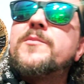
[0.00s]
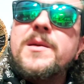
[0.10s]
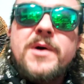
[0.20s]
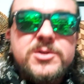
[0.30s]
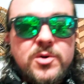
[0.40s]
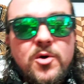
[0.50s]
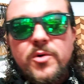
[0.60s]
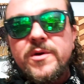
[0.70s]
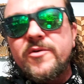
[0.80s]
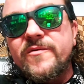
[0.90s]
Maybe I'll do a whole
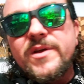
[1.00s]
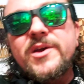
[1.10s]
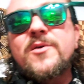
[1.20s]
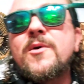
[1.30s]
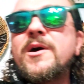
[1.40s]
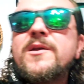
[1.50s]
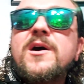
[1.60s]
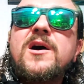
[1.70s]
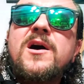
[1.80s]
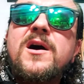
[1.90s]
nother video on
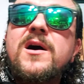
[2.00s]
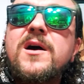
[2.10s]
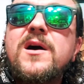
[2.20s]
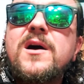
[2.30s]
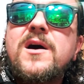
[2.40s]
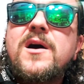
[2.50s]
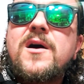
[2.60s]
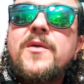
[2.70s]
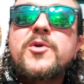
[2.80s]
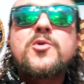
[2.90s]
uh
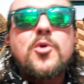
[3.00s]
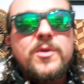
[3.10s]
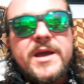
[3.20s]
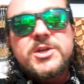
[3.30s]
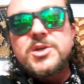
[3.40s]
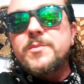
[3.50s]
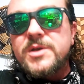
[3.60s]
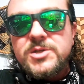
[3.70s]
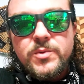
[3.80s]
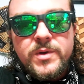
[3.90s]
on the correlation
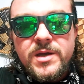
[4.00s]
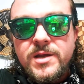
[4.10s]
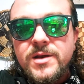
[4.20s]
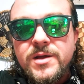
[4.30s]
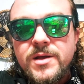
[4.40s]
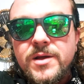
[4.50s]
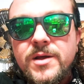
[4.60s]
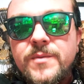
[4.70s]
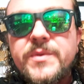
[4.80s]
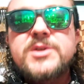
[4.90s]
between
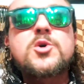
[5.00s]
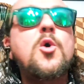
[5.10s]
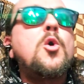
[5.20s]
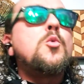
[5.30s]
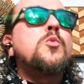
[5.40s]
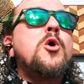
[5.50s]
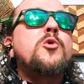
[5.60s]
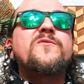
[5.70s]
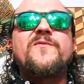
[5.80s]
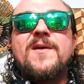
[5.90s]
this whole
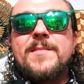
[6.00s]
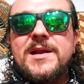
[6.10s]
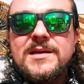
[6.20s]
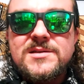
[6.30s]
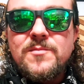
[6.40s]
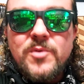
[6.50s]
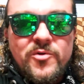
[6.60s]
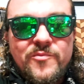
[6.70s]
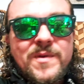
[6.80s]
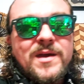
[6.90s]
woke feminism
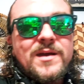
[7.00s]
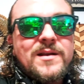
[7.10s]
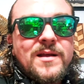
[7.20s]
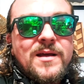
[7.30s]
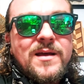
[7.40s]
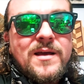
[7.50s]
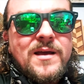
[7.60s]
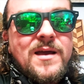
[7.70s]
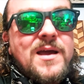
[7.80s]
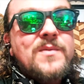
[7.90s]
movement
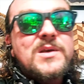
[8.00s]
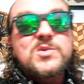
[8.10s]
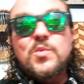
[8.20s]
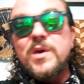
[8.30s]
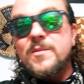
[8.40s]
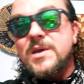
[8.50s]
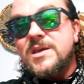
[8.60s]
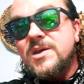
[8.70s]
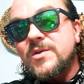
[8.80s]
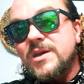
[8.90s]
and these women
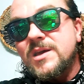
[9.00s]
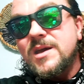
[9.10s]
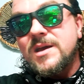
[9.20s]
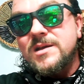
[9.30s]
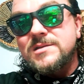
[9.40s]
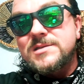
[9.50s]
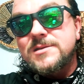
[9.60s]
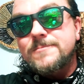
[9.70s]
killing kids.